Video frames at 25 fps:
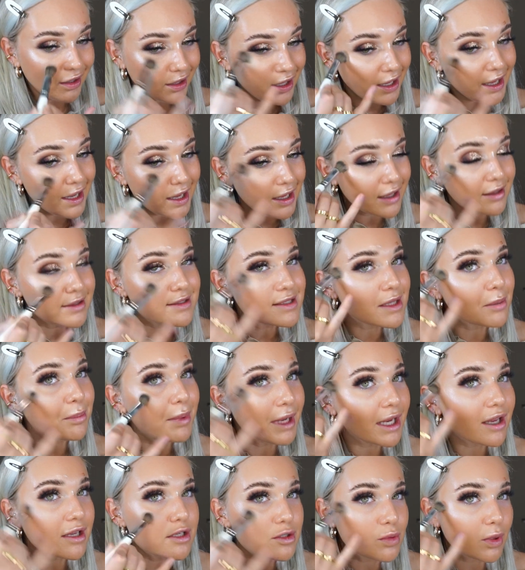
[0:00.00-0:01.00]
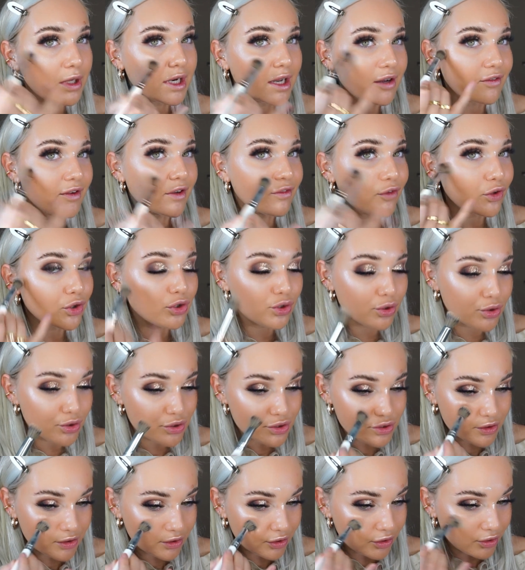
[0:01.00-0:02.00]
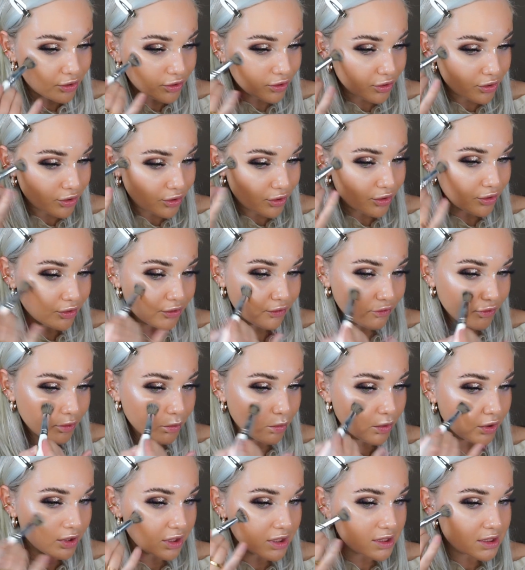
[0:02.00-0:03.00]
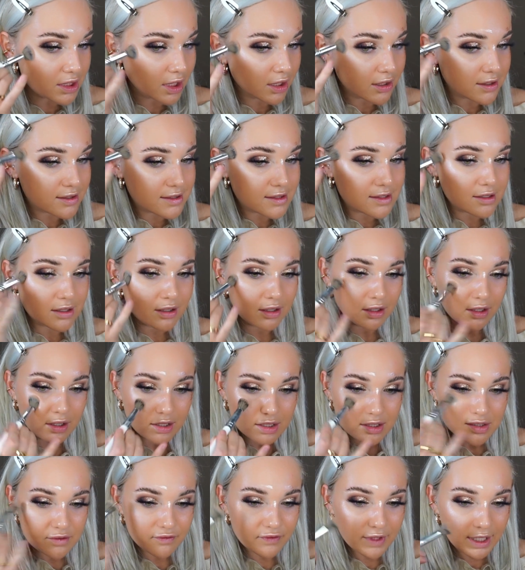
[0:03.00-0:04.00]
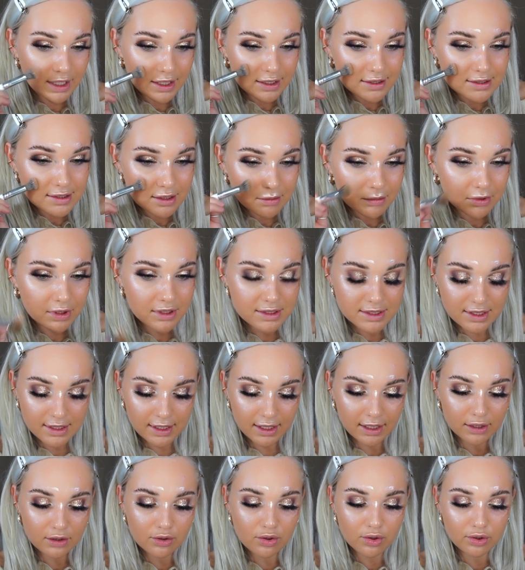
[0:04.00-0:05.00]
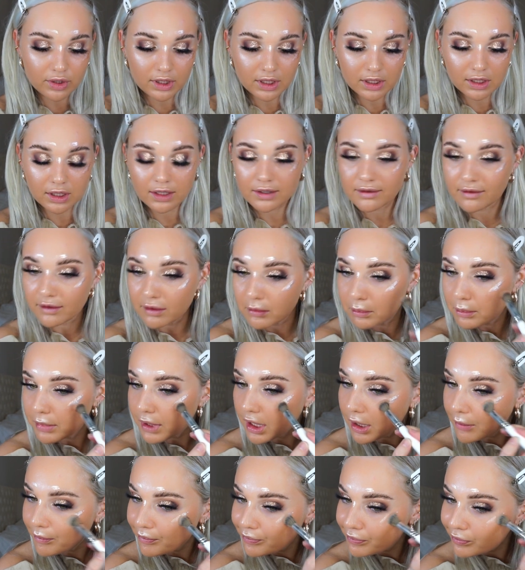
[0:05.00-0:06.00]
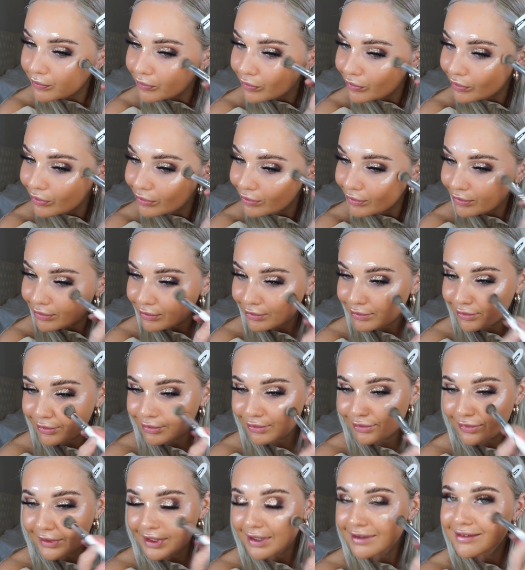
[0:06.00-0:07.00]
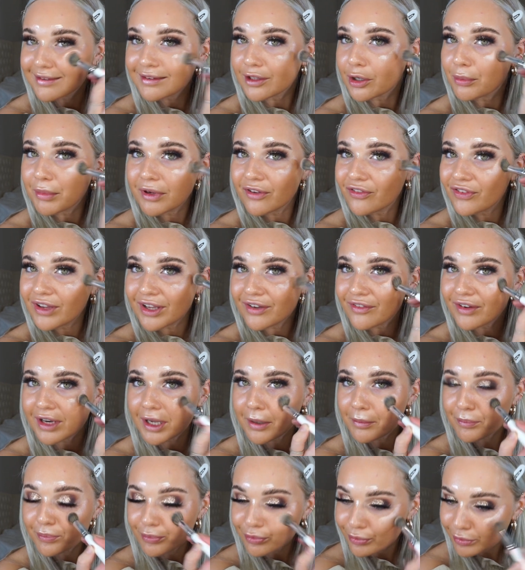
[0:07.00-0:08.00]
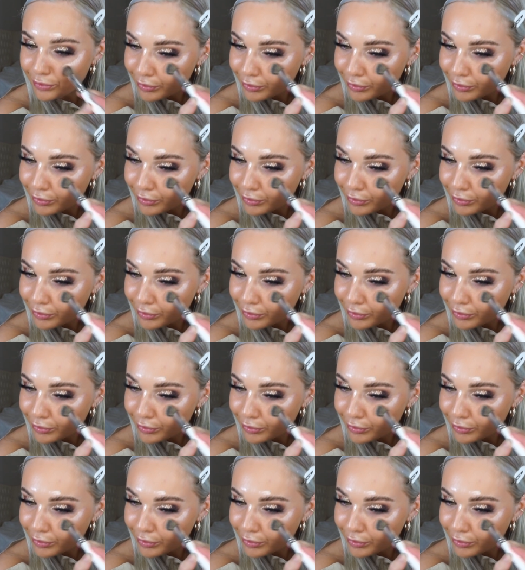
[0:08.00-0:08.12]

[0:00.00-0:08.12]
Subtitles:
It is the best one I've ever used for what it does. It's very similar to the Iconic London, but still my favourite.